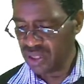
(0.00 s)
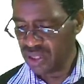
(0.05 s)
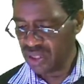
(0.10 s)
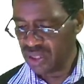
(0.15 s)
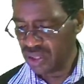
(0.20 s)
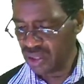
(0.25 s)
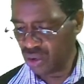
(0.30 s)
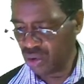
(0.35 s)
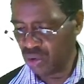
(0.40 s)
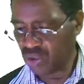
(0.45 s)

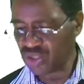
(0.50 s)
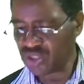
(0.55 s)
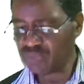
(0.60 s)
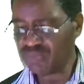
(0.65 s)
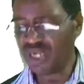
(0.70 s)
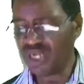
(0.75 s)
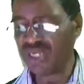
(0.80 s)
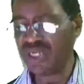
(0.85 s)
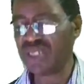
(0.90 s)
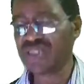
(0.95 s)
Cost
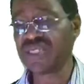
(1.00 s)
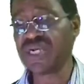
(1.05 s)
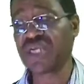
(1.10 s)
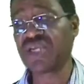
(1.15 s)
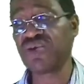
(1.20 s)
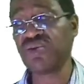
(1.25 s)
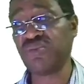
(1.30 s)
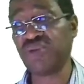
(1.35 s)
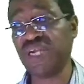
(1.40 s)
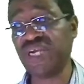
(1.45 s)
minus
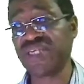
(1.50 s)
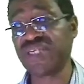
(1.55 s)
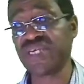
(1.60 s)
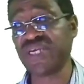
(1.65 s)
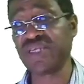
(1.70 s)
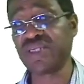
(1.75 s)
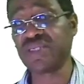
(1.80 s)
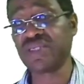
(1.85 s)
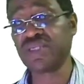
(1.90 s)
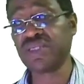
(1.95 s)

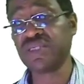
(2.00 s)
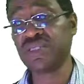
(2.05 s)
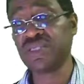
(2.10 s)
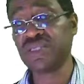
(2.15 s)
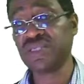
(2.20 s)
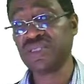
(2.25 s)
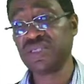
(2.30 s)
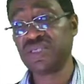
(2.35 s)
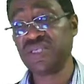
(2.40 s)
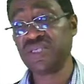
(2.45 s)
accumulated
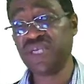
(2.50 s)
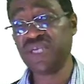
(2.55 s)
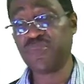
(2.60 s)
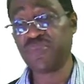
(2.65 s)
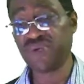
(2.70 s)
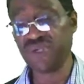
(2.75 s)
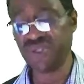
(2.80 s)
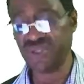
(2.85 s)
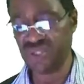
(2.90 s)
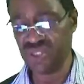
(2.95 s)

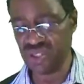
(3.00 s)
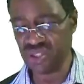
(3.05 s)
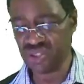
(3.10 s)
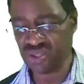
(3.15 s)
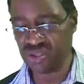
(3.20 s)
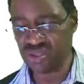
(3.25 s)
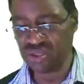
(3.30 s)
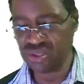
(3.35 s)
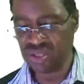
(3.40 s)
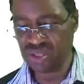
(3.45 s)
depreciation.